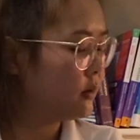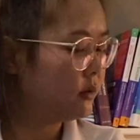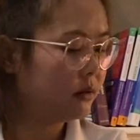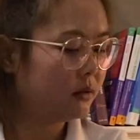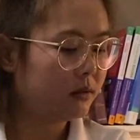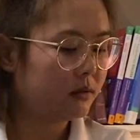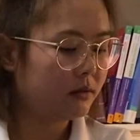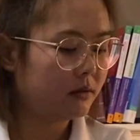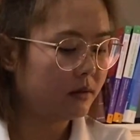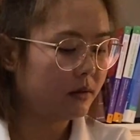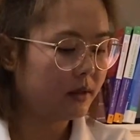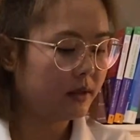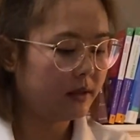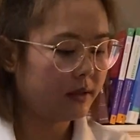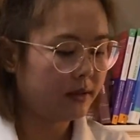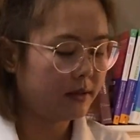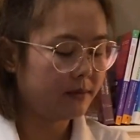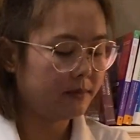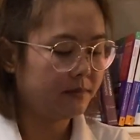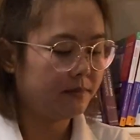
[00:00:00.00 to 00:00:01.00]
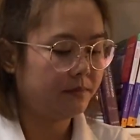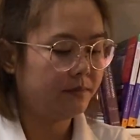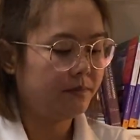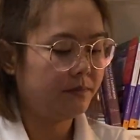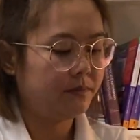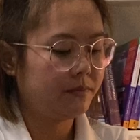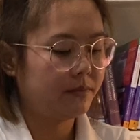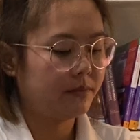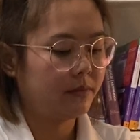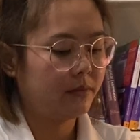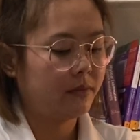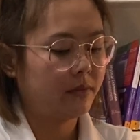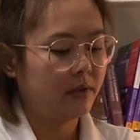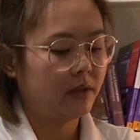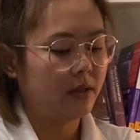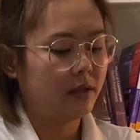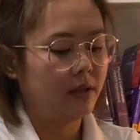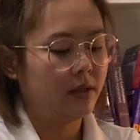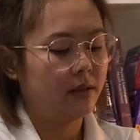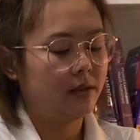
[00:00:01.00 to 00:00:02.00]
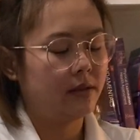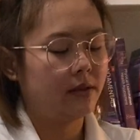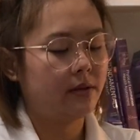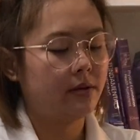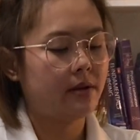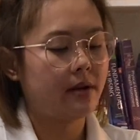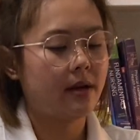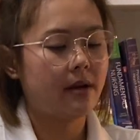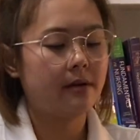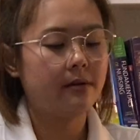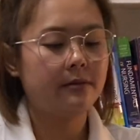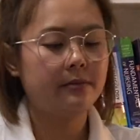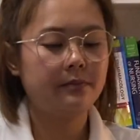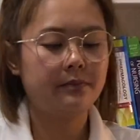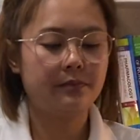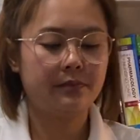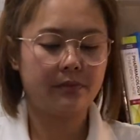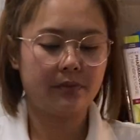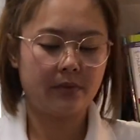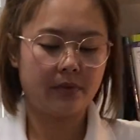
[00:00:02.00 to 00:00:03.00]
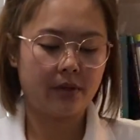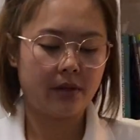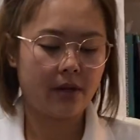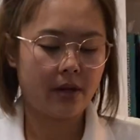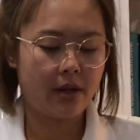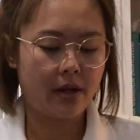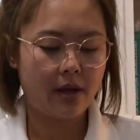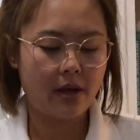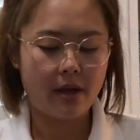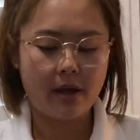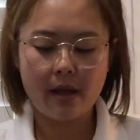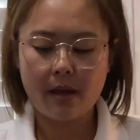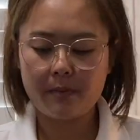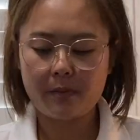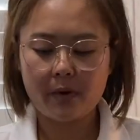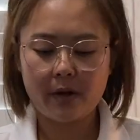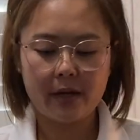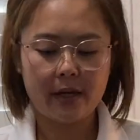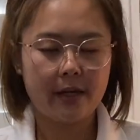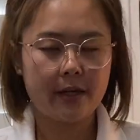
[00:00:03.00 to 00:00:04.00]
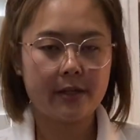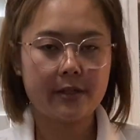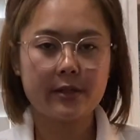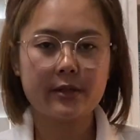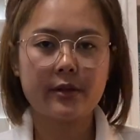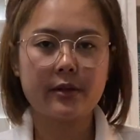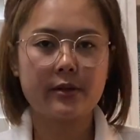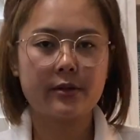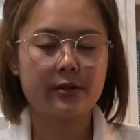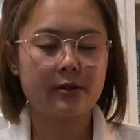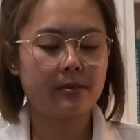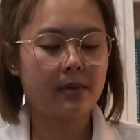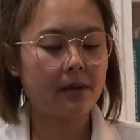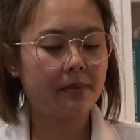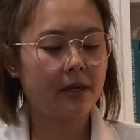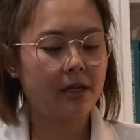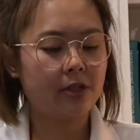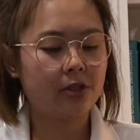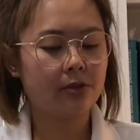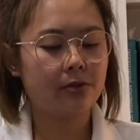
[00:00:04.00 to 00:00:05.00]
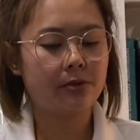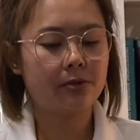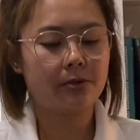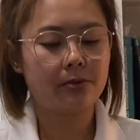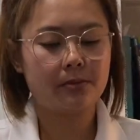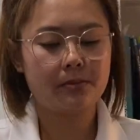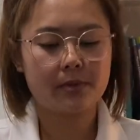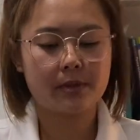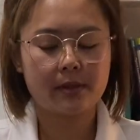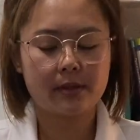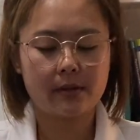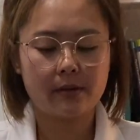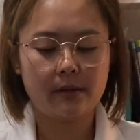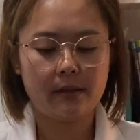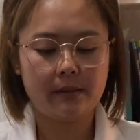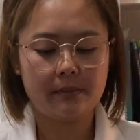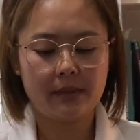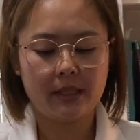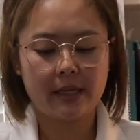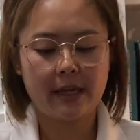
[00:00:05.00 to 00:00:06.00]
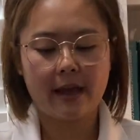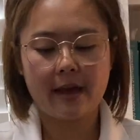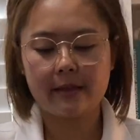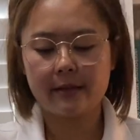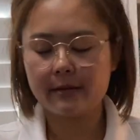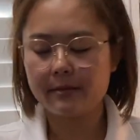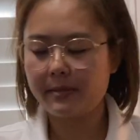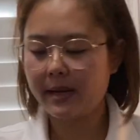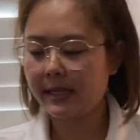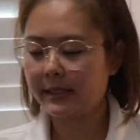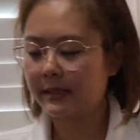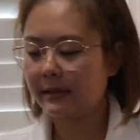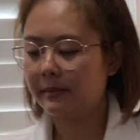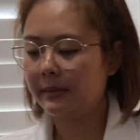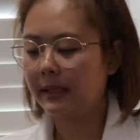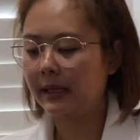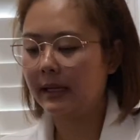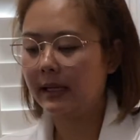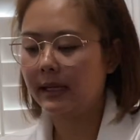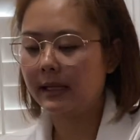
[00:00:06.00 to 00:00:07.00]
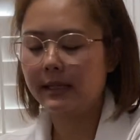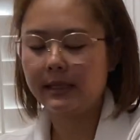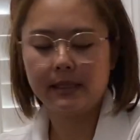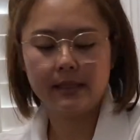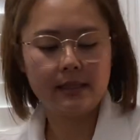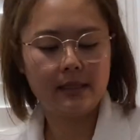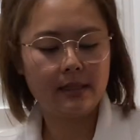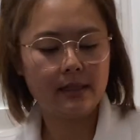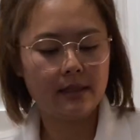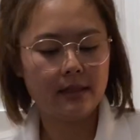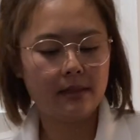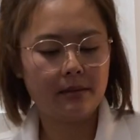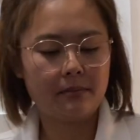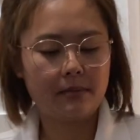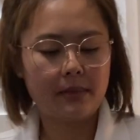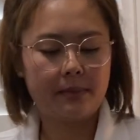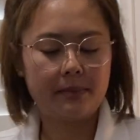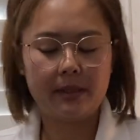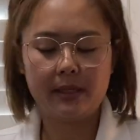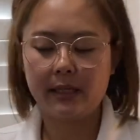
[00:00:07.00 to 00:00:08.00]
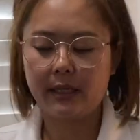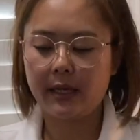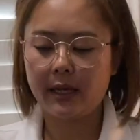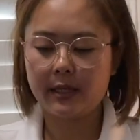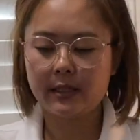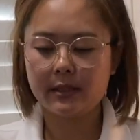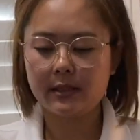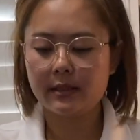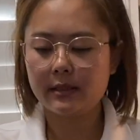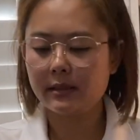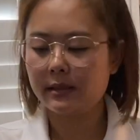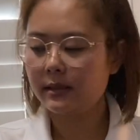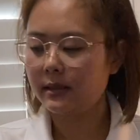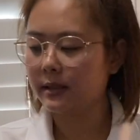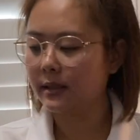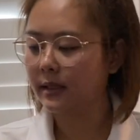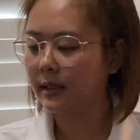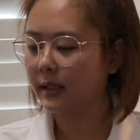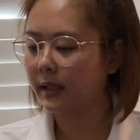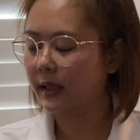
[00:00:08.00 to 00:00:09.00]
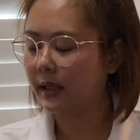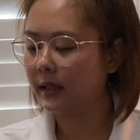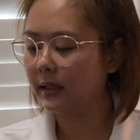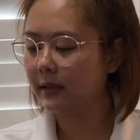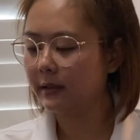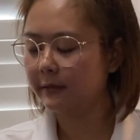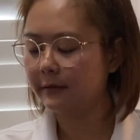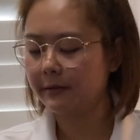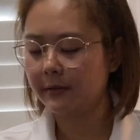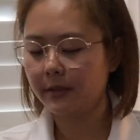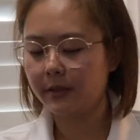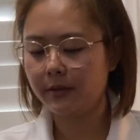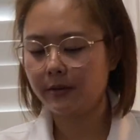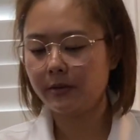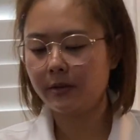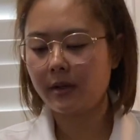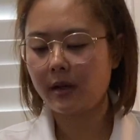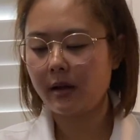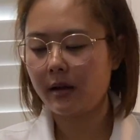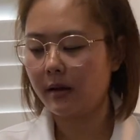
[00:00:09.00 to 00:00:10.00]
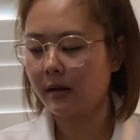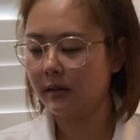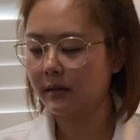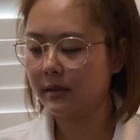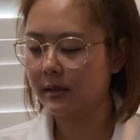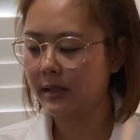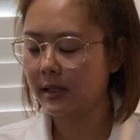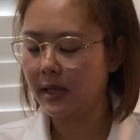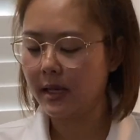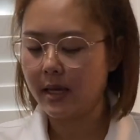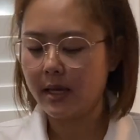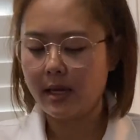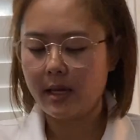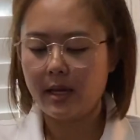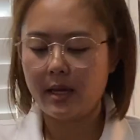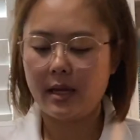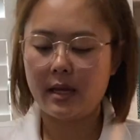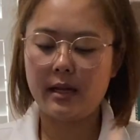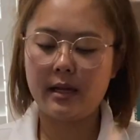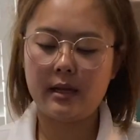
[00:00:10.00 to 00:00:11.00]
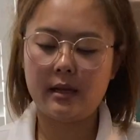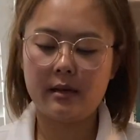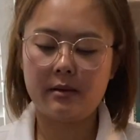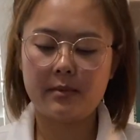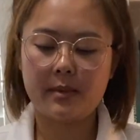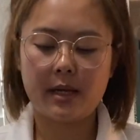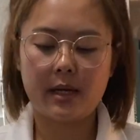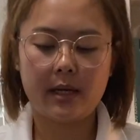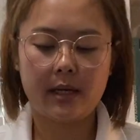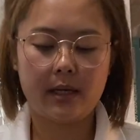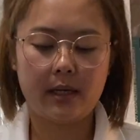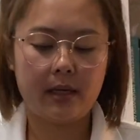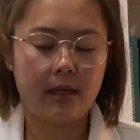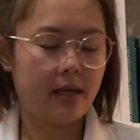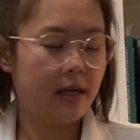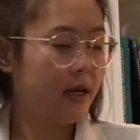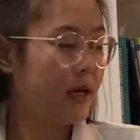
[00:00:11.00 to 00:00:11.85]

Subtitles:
Alright. So now I'm ready to go to my patient room. So let me gather my supply, my medication, glove, 2 gauze, and then my